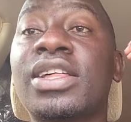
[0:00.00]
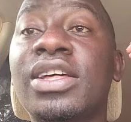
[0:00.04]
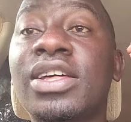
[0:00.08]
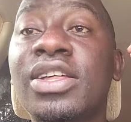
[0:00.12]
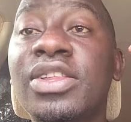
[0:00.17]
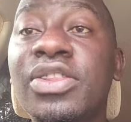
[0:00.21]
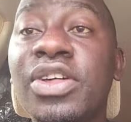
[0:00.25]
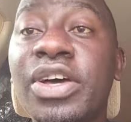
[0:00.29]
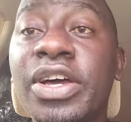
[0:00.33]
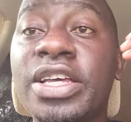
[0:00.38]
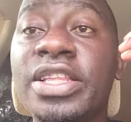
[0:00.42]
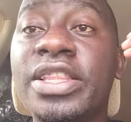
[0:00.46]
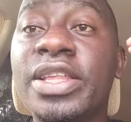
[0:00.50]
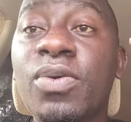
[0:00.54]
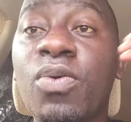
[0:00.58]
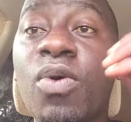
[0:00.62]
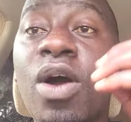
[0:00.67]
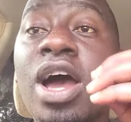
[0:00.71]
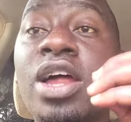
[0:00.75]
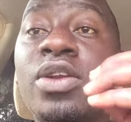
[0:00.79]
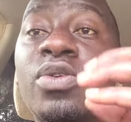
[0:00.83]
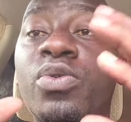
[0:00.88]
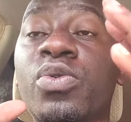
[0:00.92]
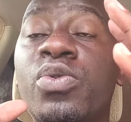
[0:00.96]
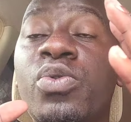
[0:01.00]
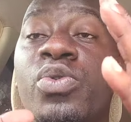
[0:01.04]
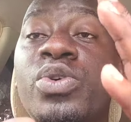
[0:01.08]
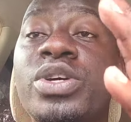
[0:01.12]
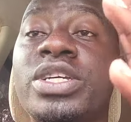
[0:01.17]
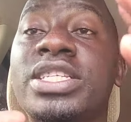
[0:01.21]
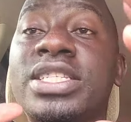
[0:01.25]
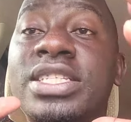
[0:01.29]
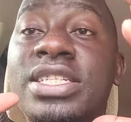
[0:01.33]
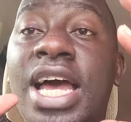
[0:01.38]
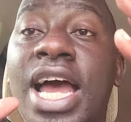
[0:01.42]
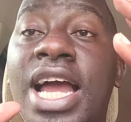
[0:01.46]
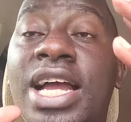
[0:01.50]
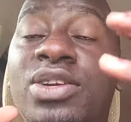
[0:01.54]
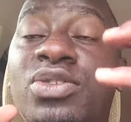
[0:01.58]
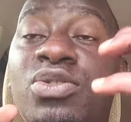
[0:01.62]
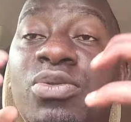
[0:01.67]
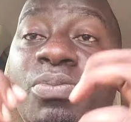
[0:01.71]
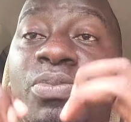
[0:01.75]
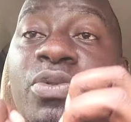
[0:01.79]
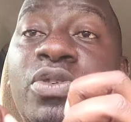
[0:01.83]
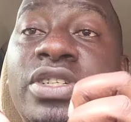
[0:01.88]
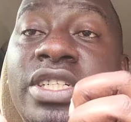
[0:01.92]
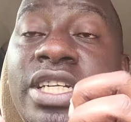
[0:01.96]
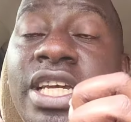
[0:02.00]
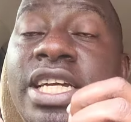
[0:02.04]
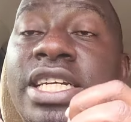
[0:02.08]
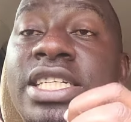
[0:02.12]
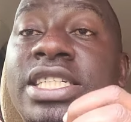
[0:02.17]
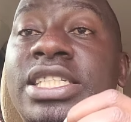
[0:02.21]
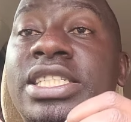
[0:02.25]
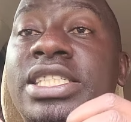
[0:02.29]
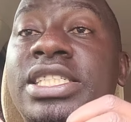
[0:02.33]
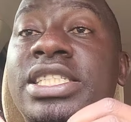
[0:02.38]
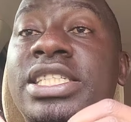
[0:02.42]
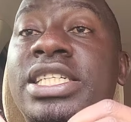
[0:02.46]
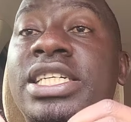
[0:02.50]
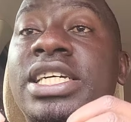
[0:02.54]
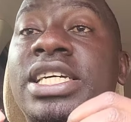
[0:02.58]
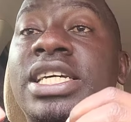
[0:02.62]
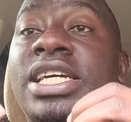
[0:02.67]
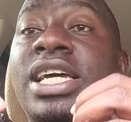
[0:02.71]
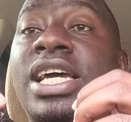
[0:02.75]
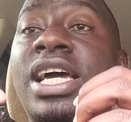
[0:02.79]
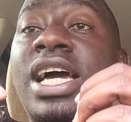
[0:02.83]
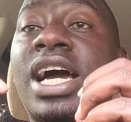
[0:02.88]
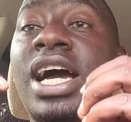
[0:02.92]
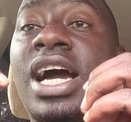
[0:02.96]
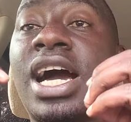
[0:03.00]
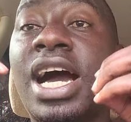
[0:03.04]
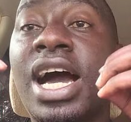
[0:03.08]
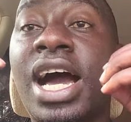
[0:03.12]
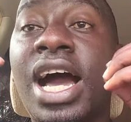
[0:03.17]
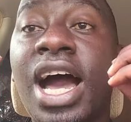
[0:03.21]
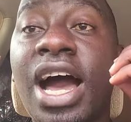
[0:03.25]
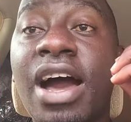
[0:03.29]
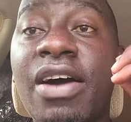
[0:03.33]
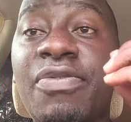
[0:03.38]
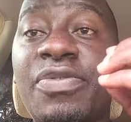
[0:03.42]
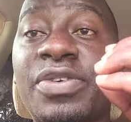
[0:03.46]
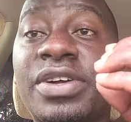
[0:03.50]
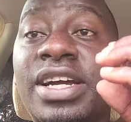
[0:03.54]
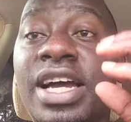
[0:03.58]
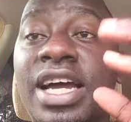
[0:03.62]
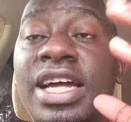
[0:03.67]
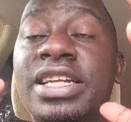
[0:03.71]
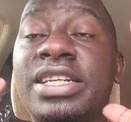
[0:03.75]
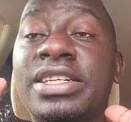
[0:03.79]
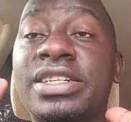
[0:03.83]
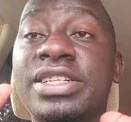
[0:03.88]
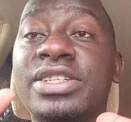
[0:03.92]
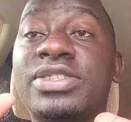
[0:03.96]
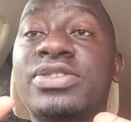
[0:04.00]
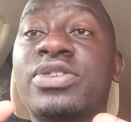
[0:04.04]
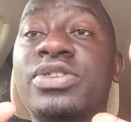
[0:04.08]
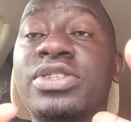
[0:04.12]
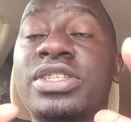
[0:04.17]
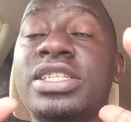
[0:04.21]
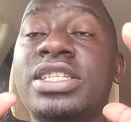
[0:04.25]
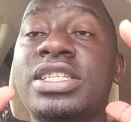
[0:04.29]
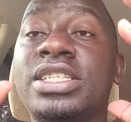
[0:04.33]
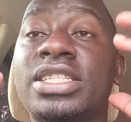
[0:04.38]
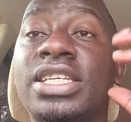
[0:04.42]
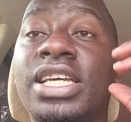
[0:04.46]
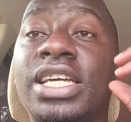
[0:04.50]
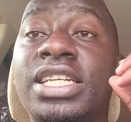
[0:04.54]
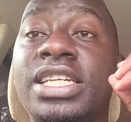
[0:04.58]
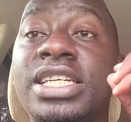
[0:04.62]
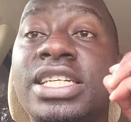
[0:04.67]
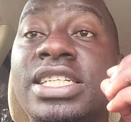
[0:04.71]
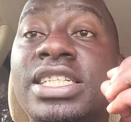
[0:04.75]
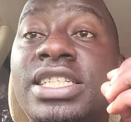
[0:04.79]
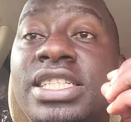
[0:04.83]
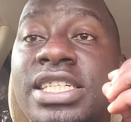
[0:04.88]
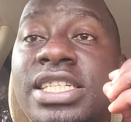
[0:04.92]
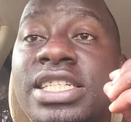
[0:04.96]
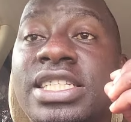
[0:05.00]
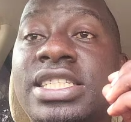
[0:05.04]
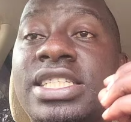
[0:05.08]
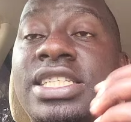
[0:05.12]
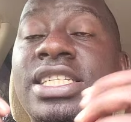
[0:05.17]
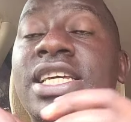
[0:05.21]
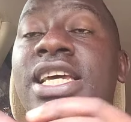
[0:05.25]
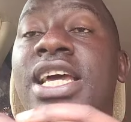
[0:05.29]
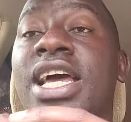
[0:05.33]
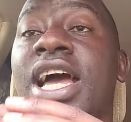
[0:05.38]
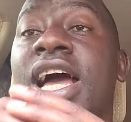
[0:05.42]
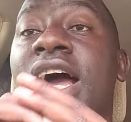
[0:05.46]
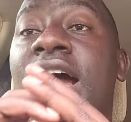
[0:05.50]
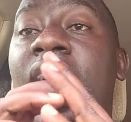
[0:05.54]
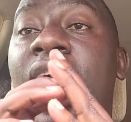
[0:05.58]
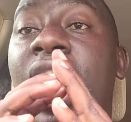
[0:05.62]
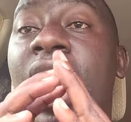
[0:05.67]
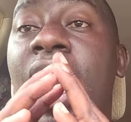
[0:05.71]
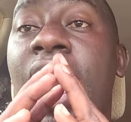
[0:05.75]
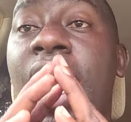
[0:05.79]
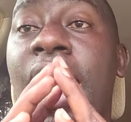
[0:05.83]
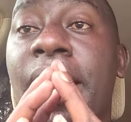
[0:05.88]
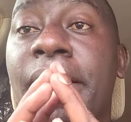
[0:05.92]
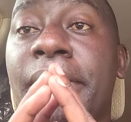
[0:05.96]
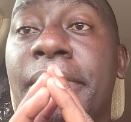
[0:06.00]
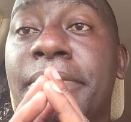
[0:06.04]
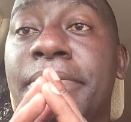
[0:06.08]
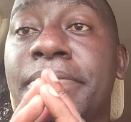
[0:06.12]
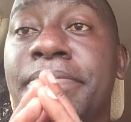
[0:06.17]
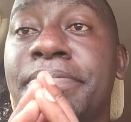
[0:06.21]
the one who is trying to protect African resources and interests are